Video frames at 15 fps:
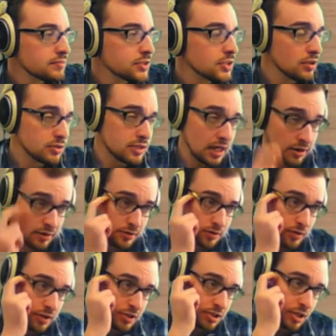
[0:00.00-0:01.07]
So Tower of
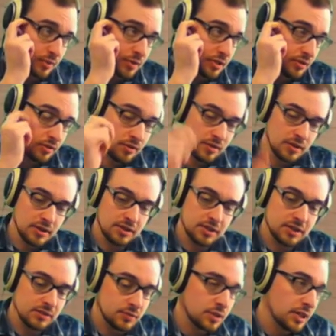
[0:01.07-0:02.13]
Hanoi, Shelby, or this?
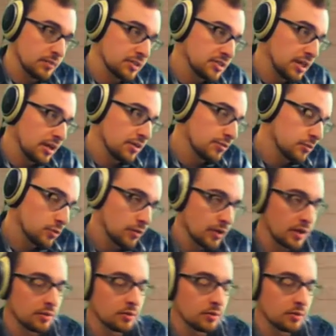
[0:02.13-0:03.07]
Because we're talking about Tower of Hanoi,